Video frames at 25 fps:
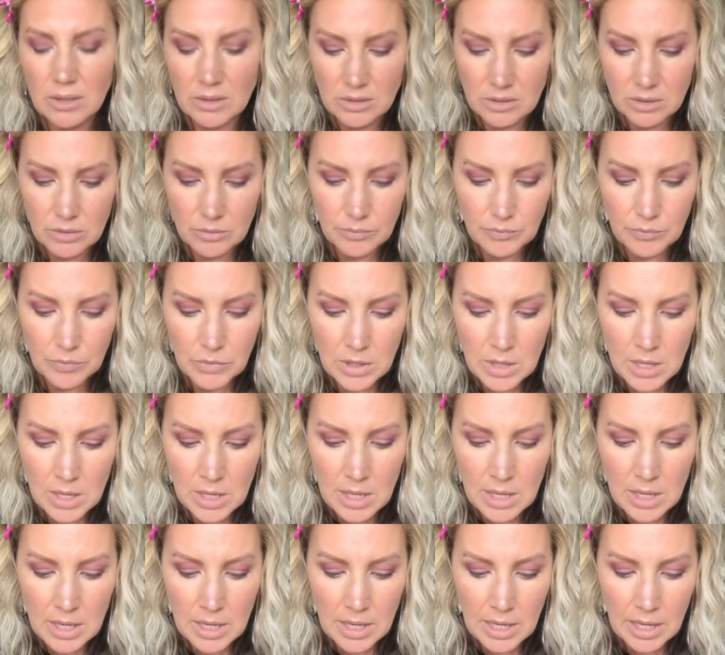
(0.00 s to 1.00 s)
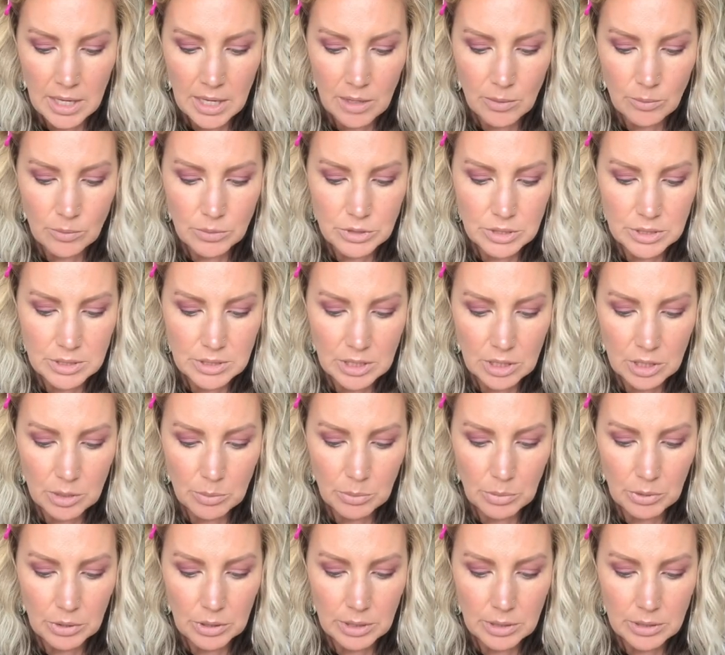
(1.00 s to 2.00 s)
so. And we're just gonna
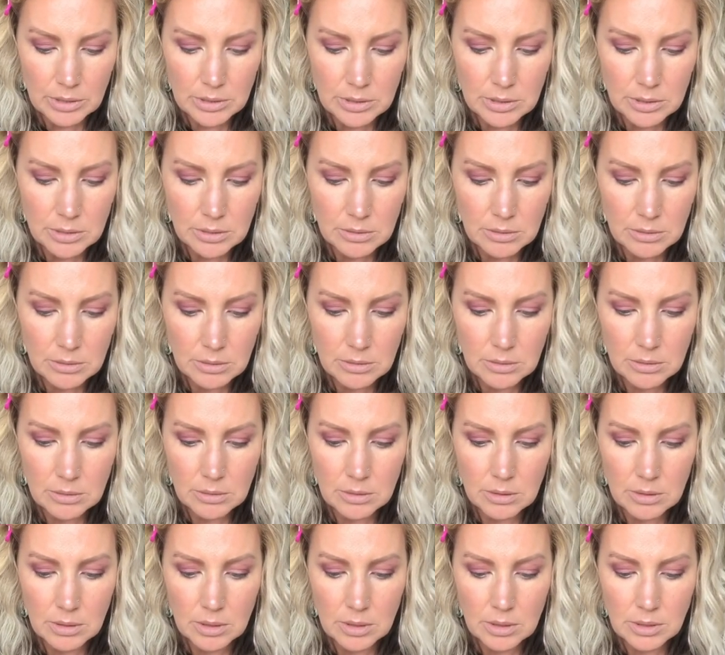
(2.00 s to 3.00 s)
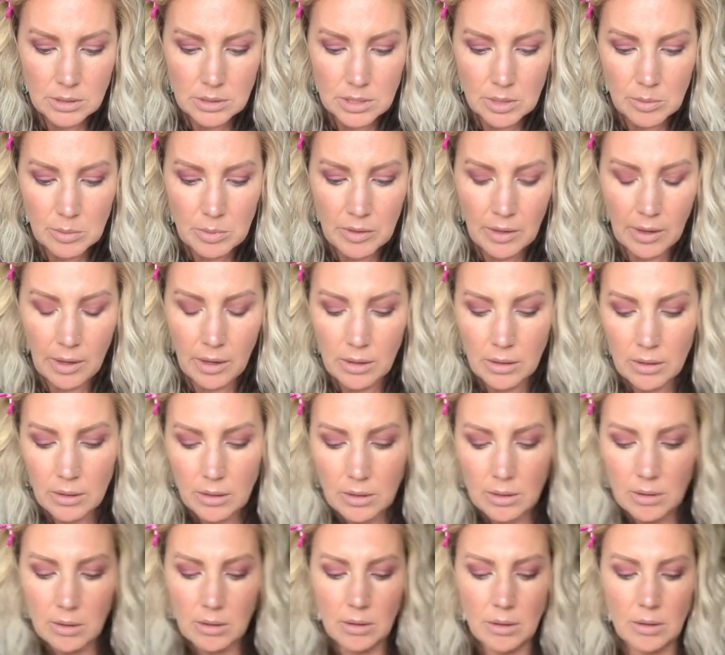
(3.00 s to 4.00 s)
put some of that
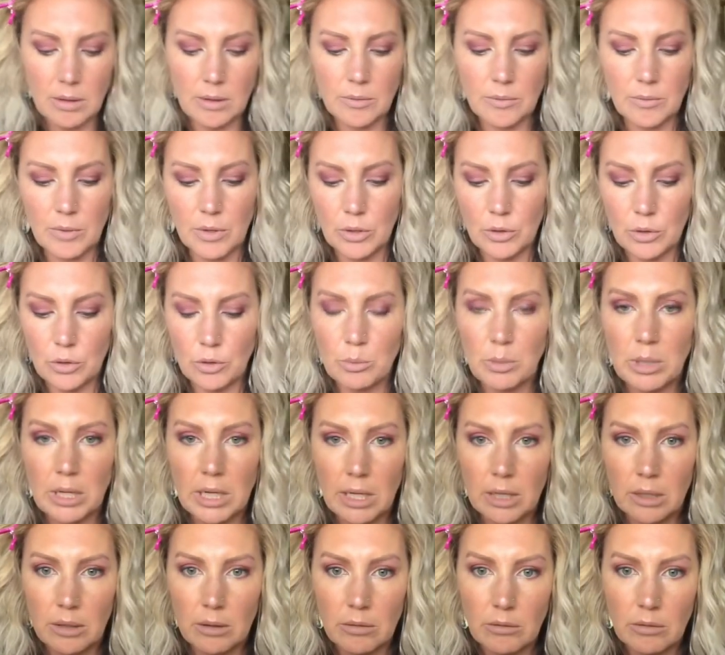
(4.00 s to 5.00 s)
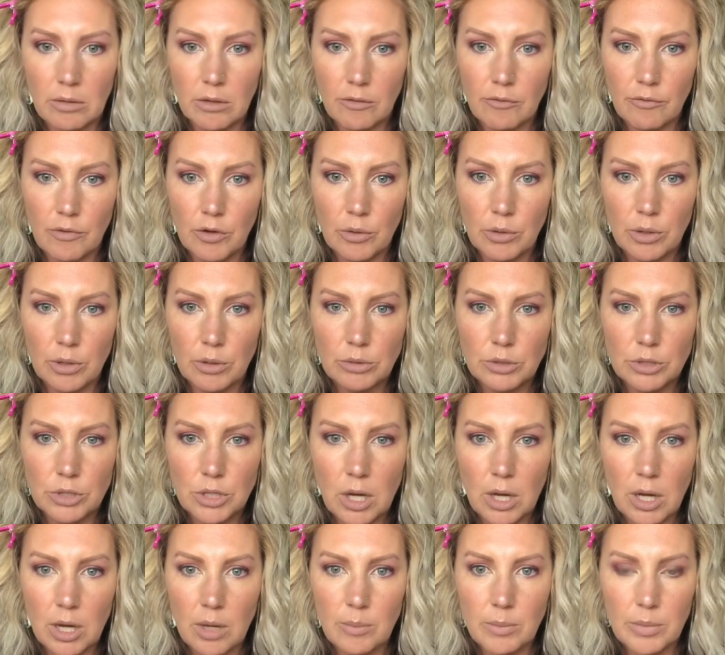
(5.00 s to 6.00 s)
illuminator, the
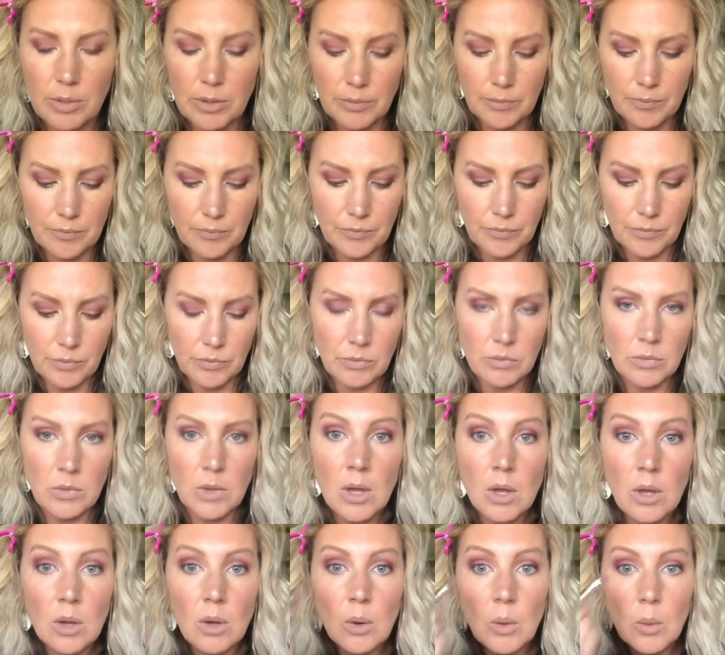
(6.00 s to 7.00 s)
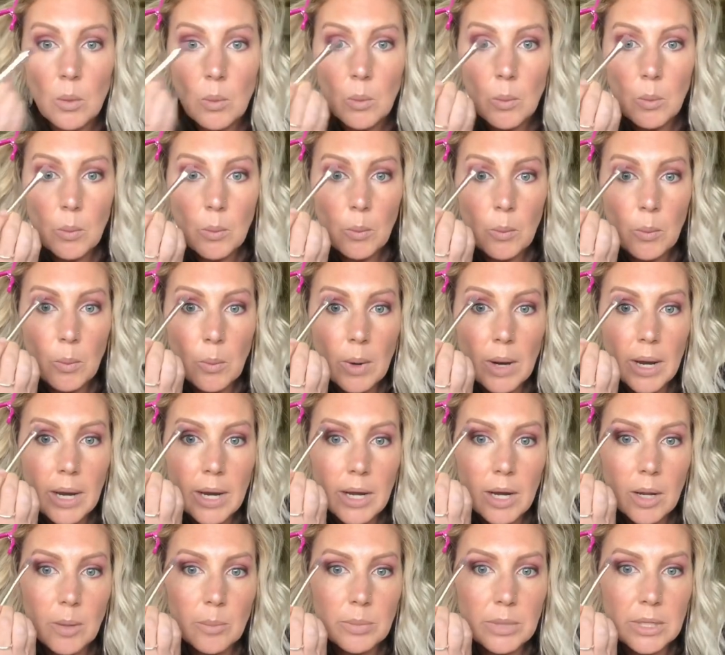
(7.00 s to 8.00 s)
Photoshop, right
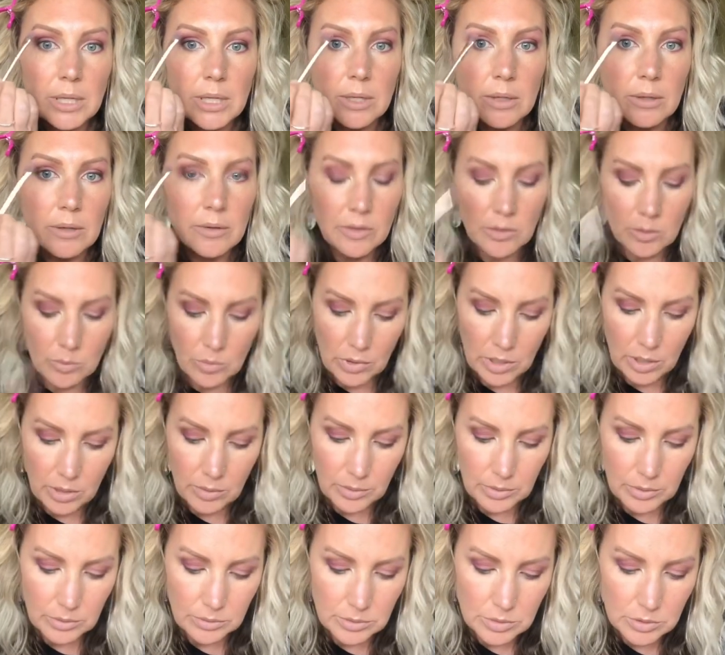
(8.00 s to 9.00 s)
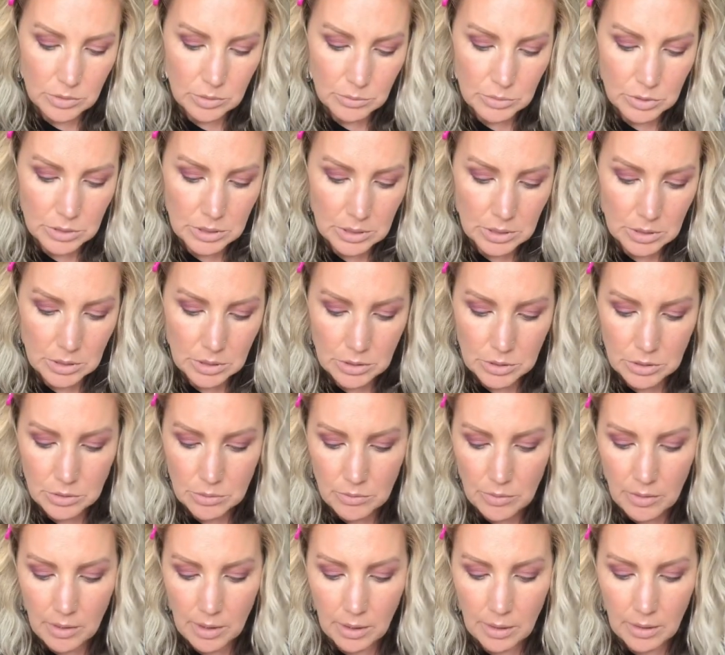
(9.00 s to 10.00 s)
up here on the brow bone. So I'm just gonna do
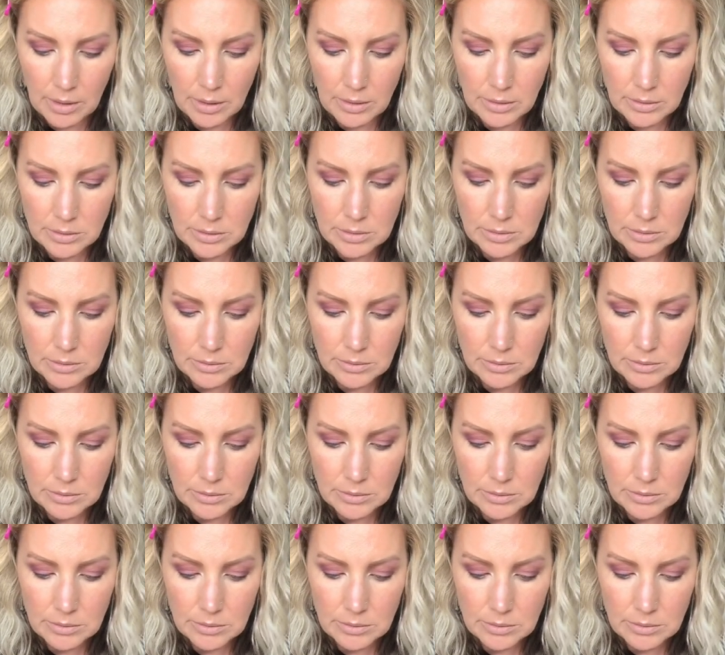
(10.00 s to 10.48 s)
that